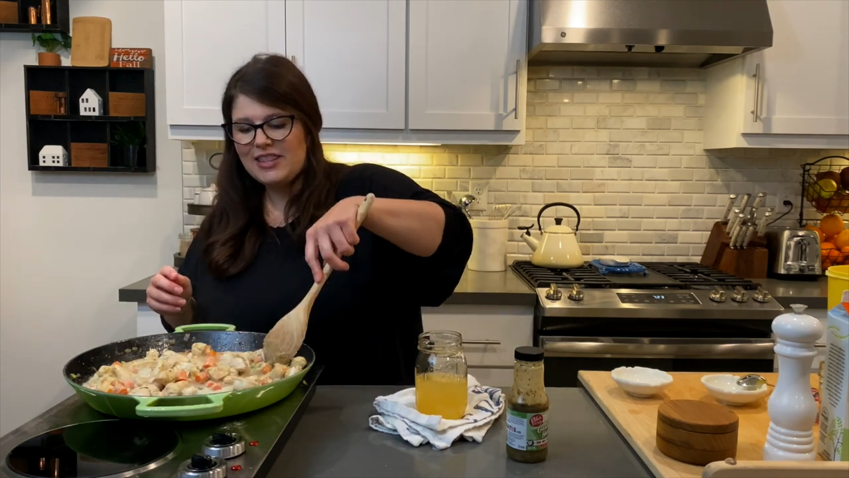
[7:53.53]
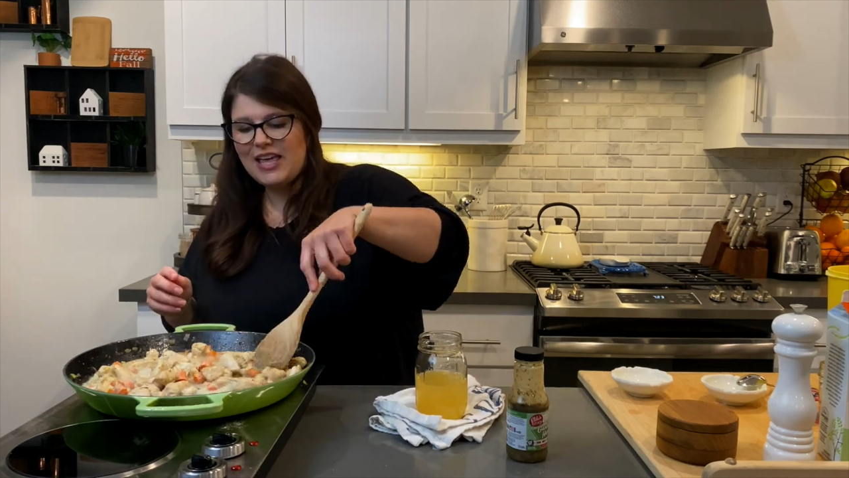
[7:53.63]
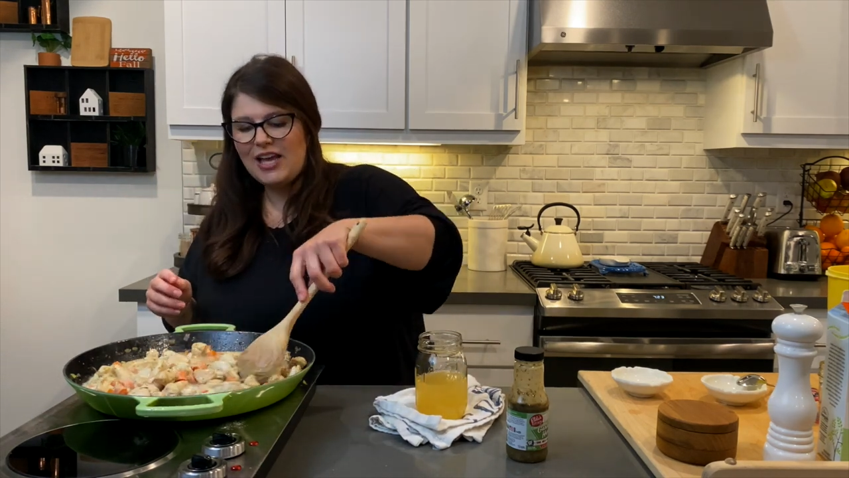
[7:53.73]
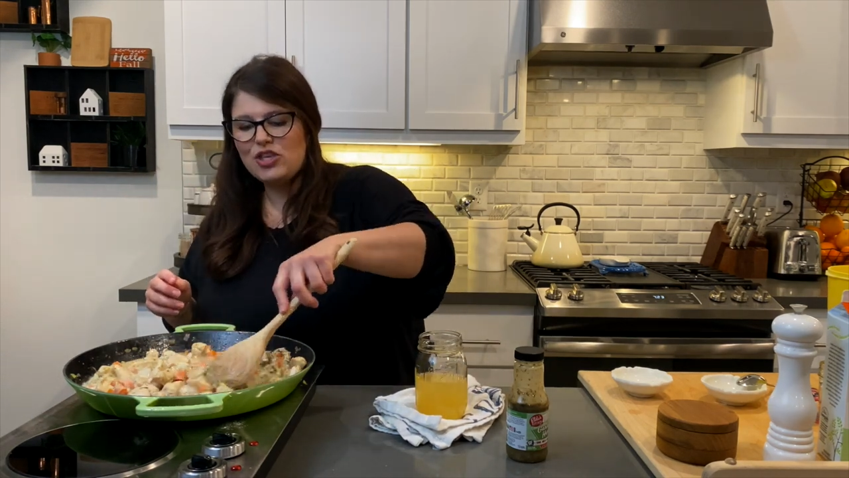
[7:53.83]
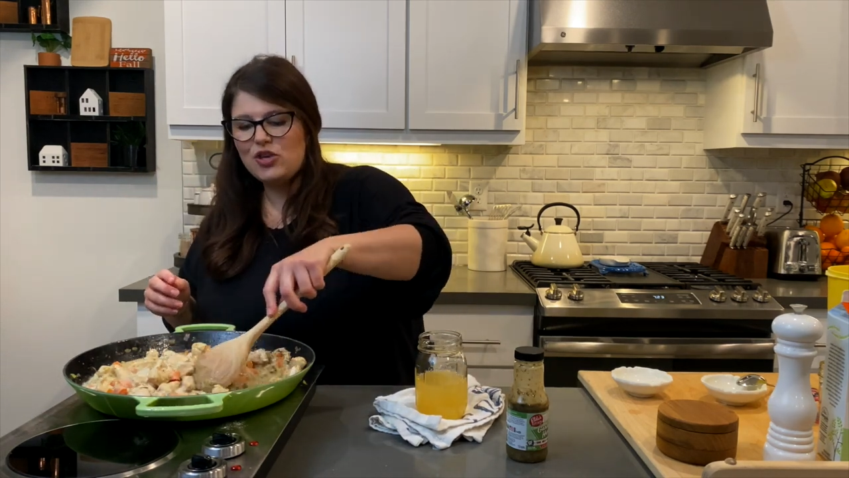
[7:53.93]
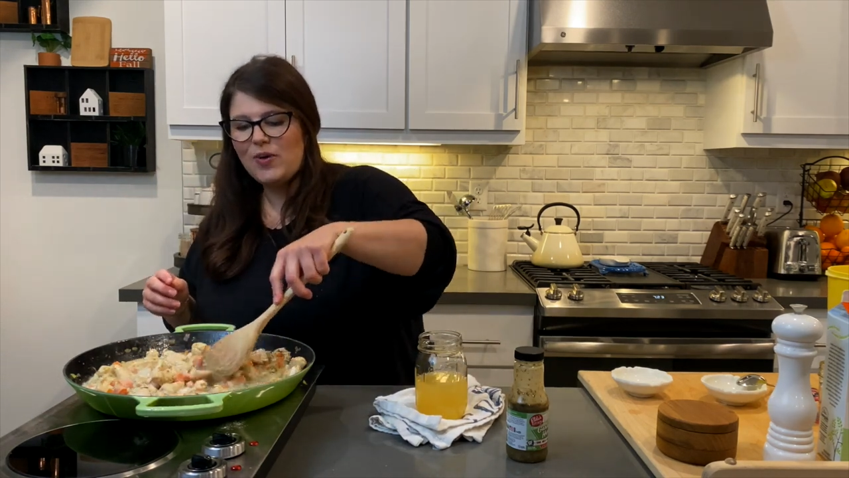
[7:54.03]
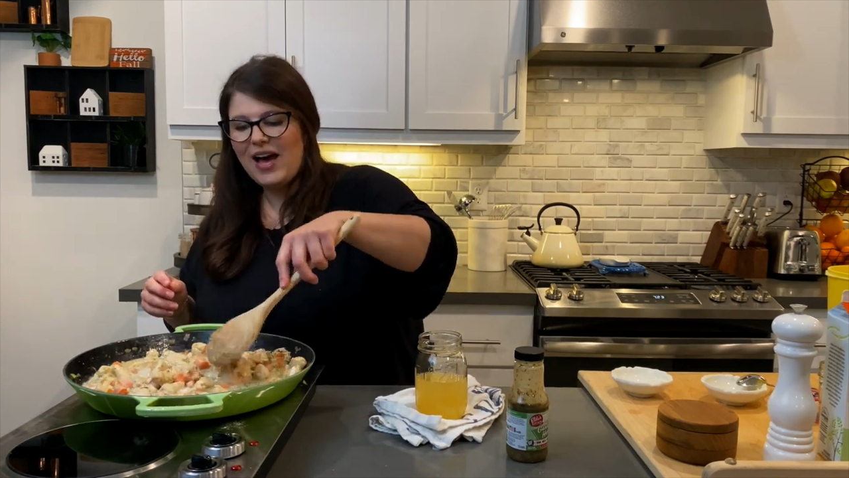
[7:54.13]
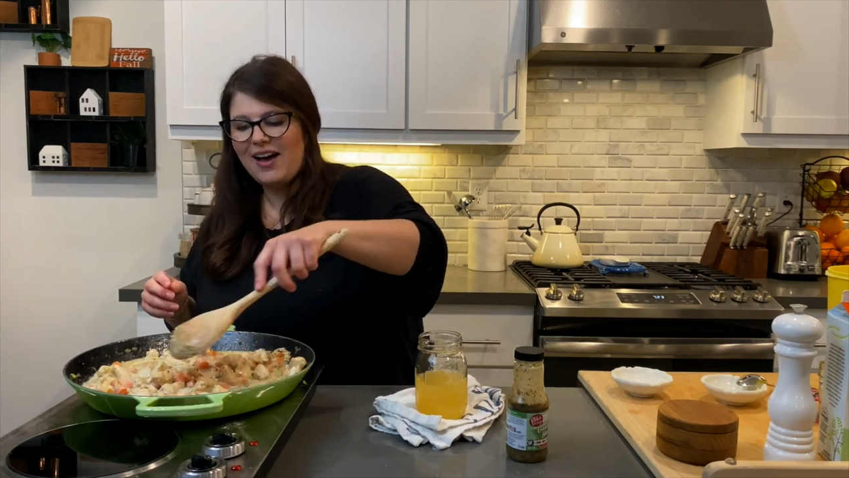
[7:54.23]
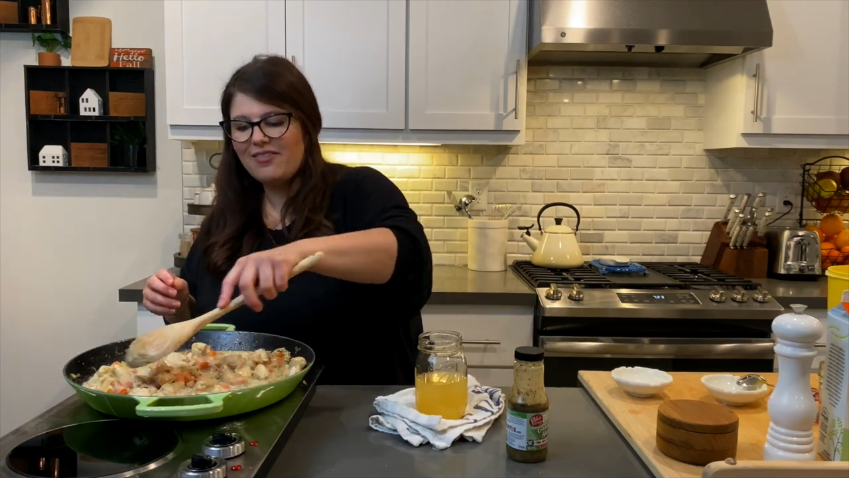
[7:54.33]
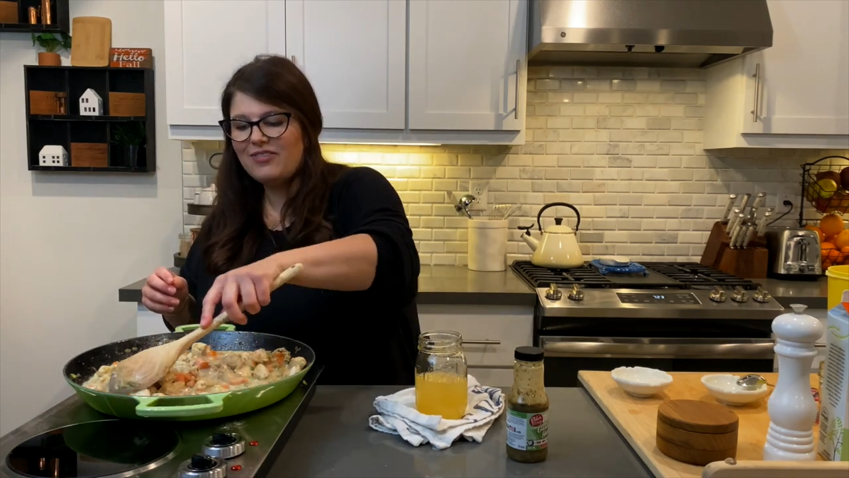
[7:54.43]
that you
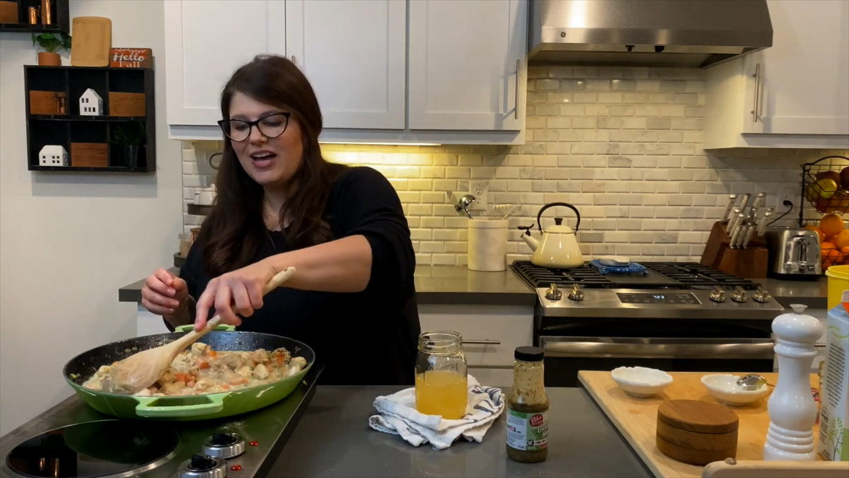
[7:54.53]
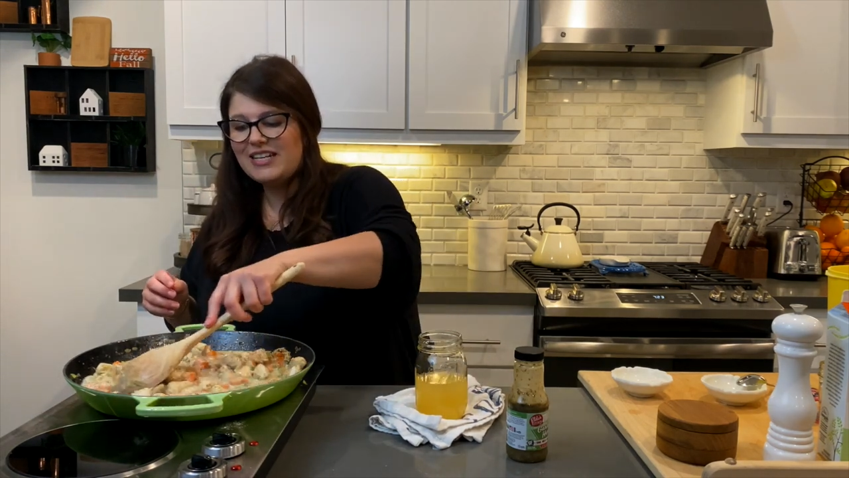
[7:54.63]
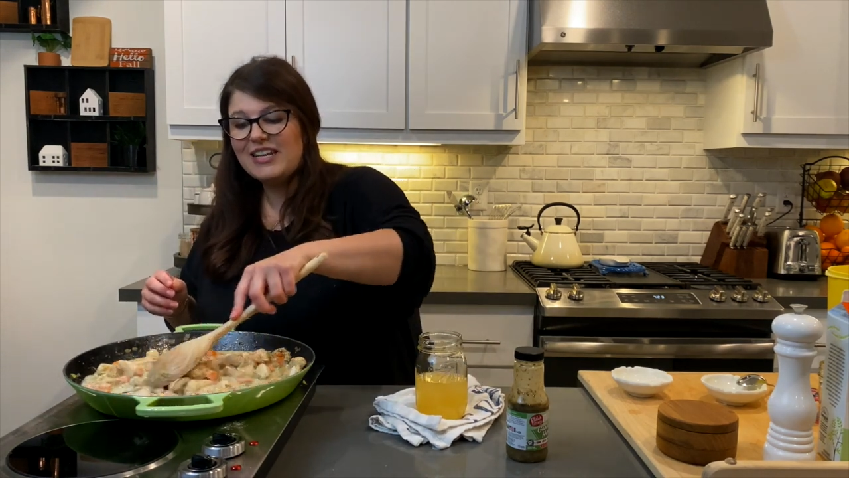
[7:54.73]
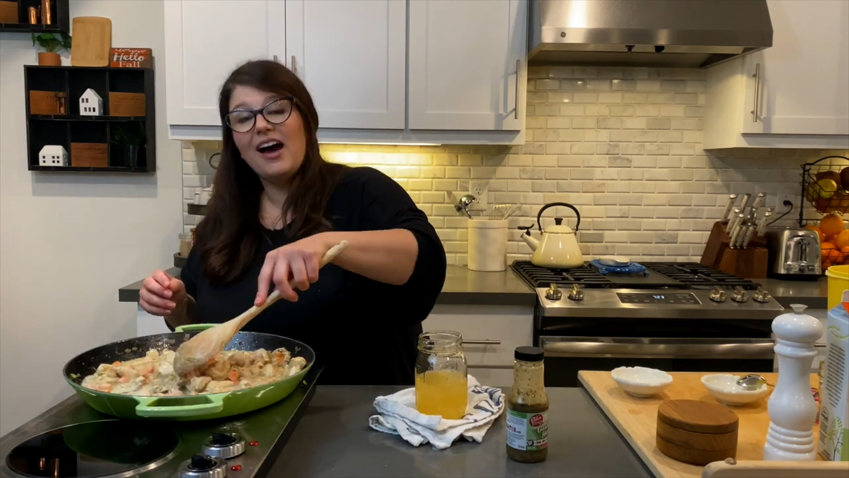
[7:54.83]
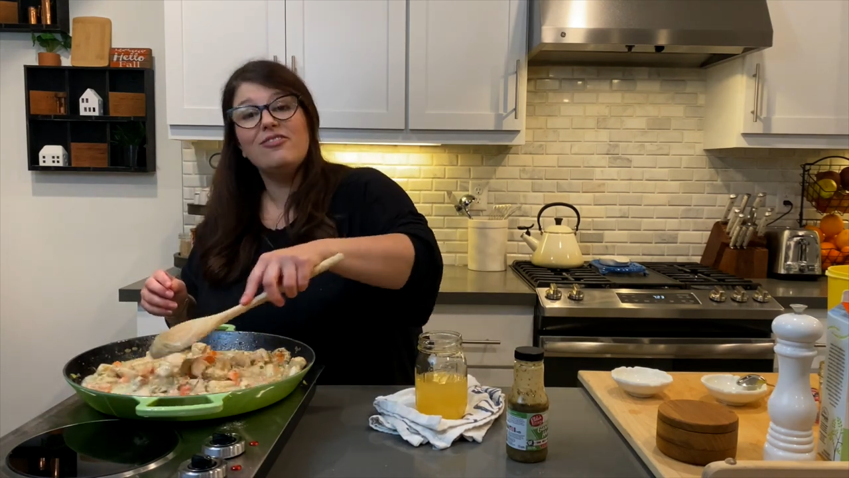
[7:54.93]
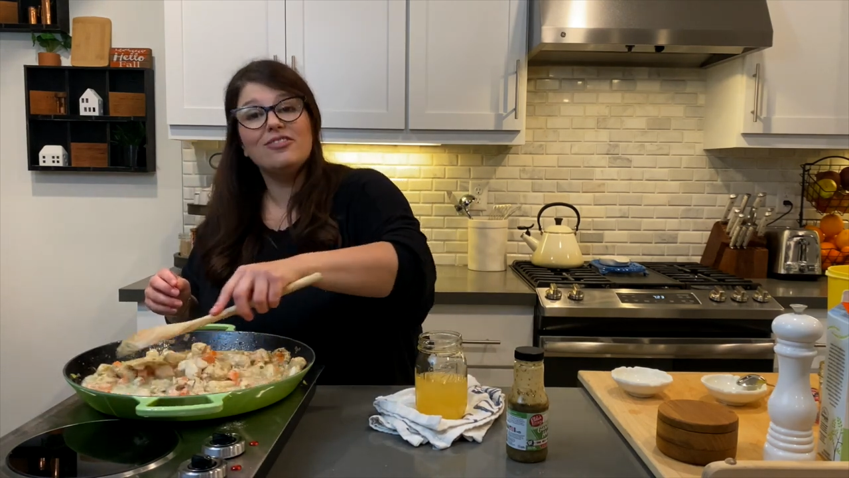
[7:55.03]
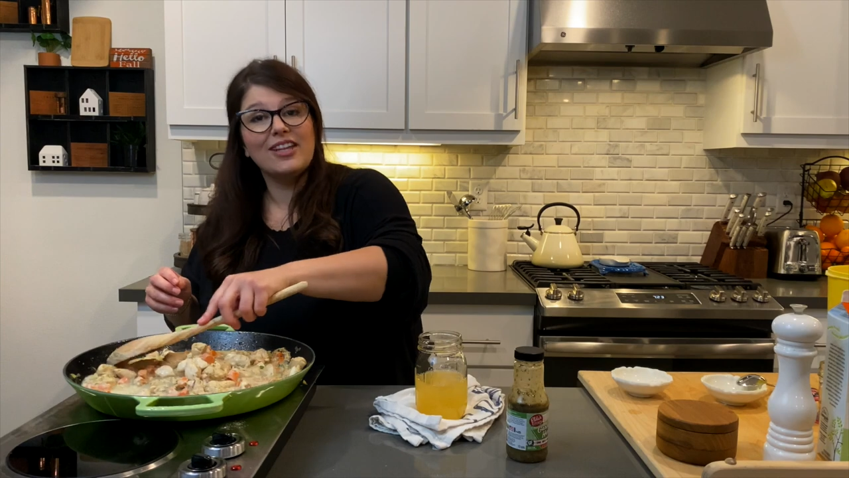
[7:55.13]
have enough